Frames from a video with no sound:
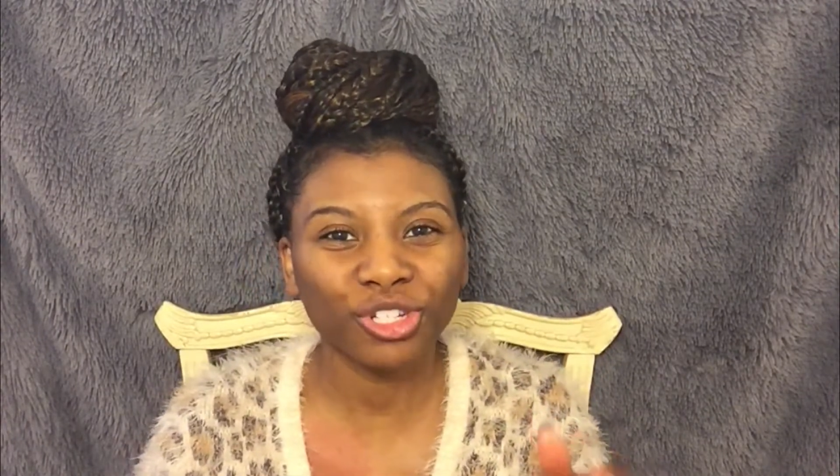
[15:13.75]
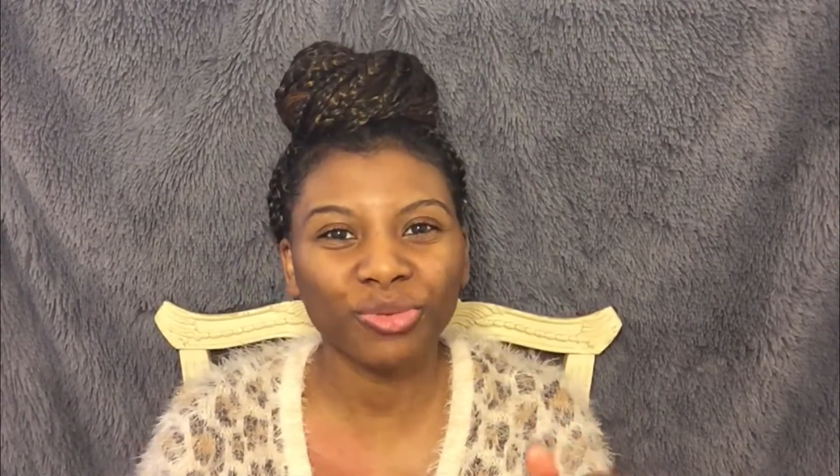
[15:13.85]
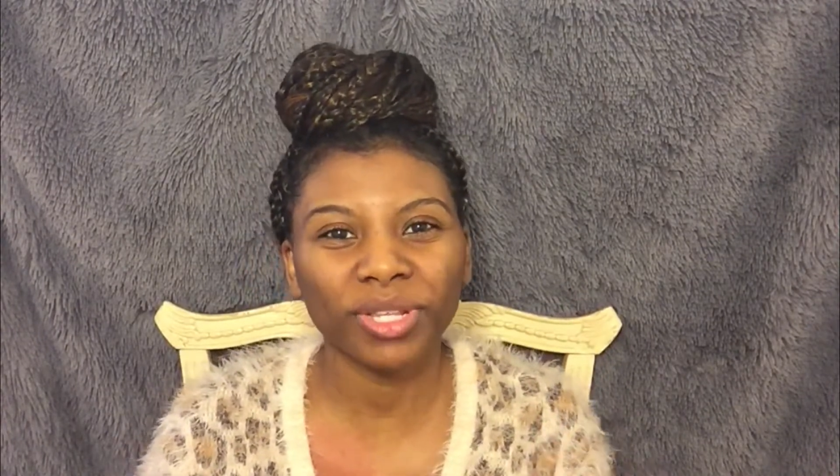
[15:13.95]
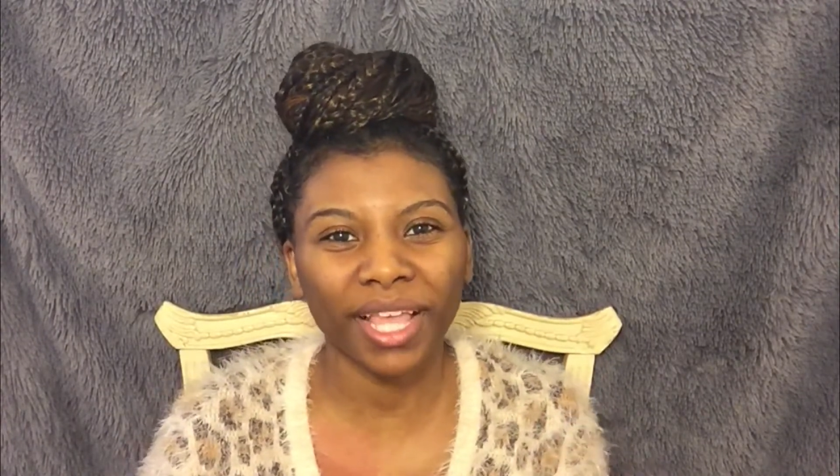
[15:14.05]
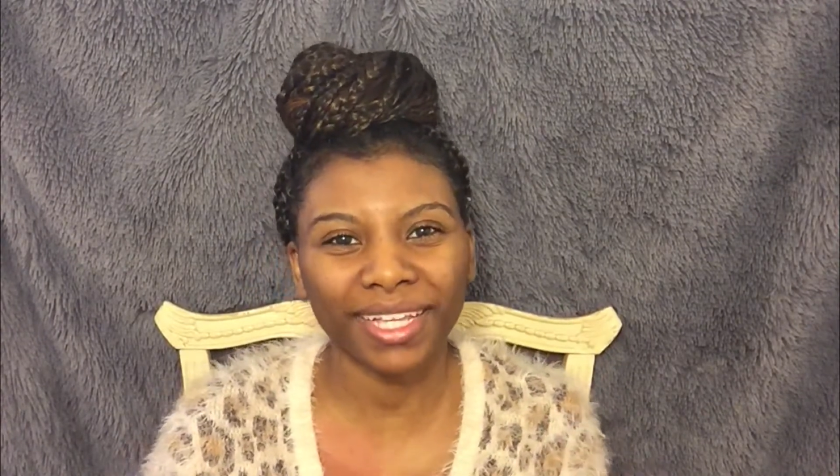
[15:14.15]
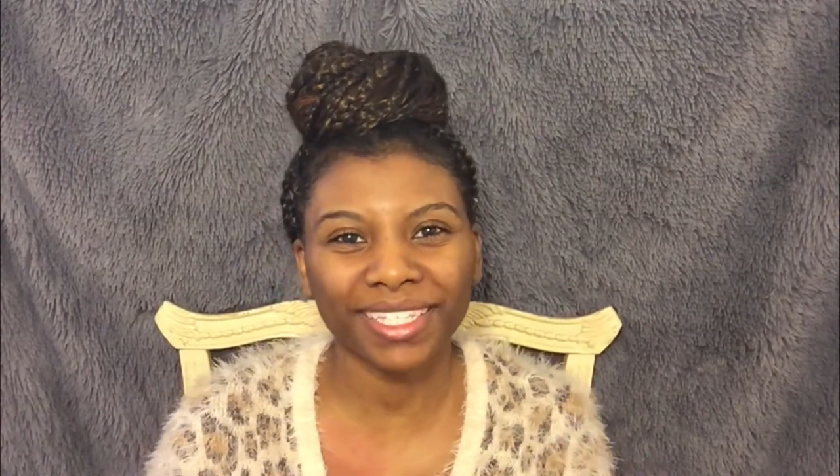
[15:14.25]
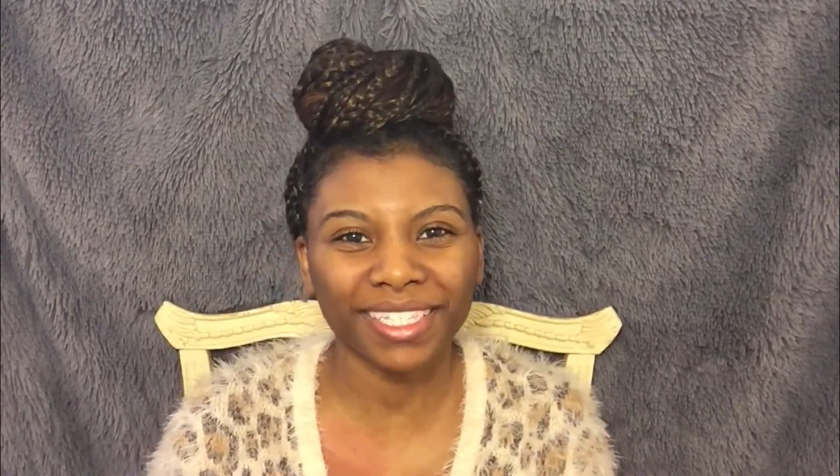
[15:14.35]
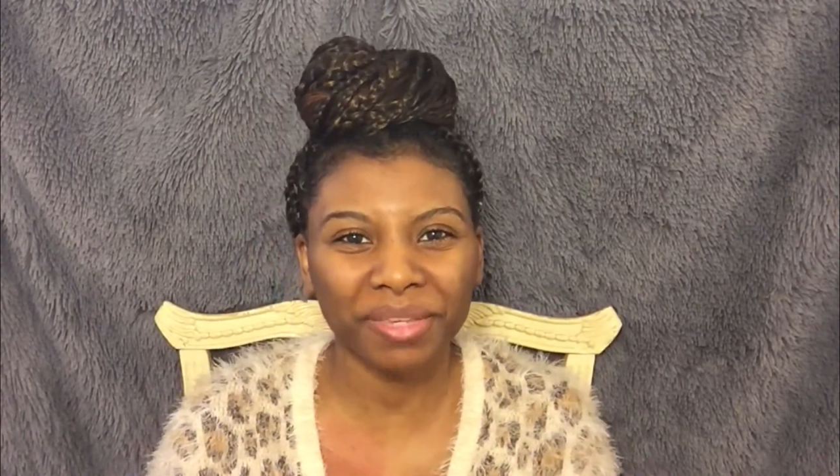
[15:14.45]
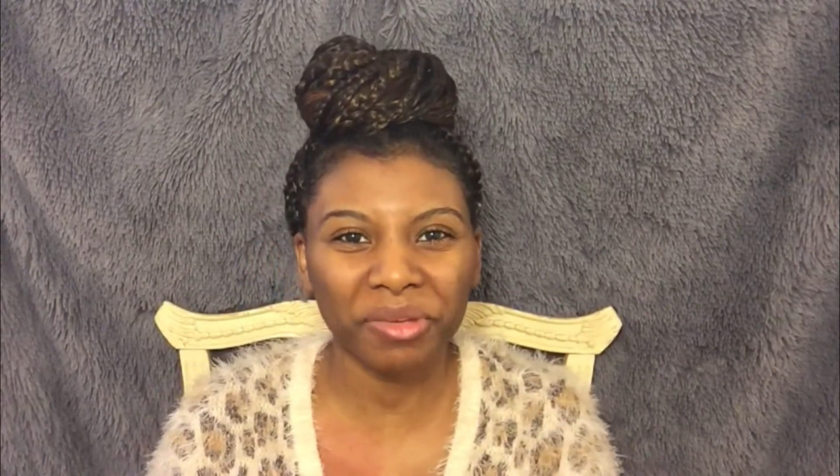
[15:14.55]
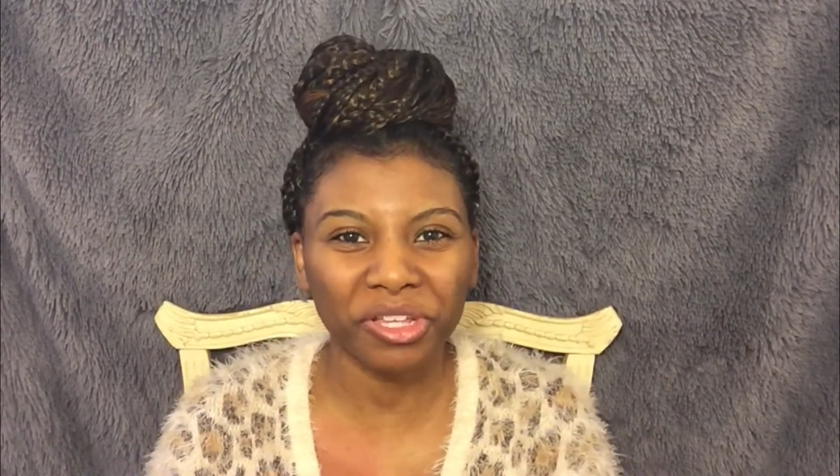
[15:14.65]
you would like to
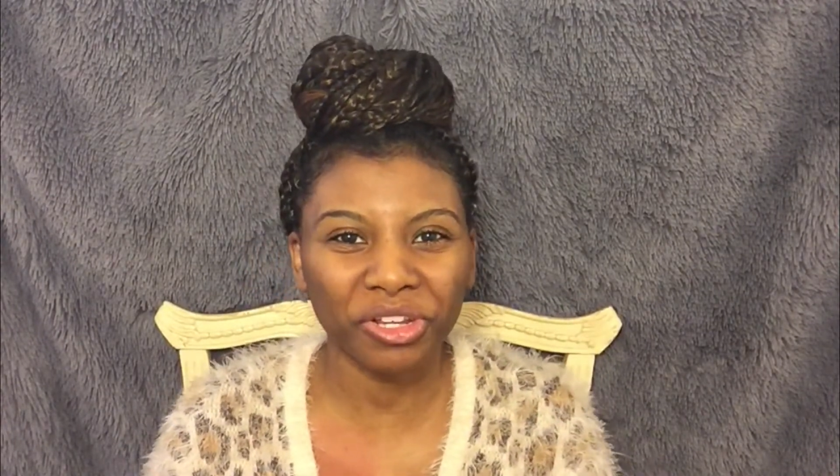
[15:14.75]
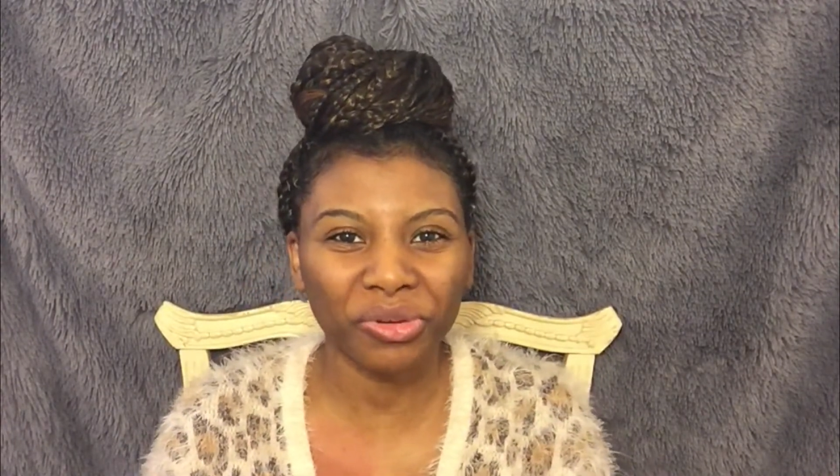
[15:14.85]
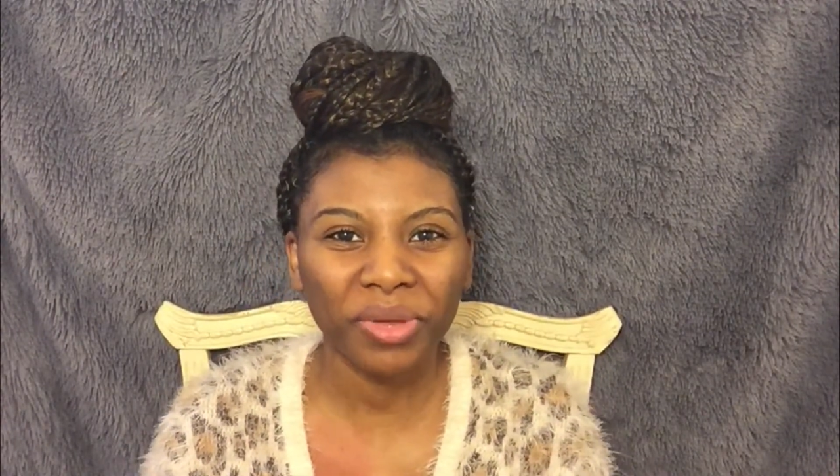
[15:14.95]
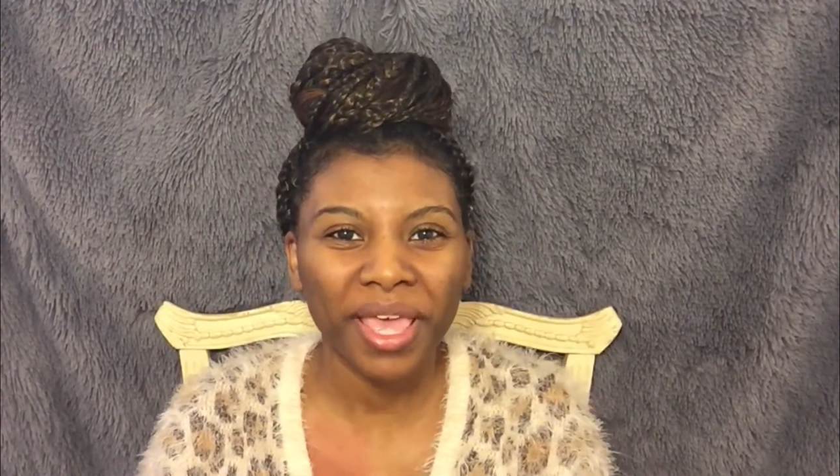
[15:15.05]
see me do.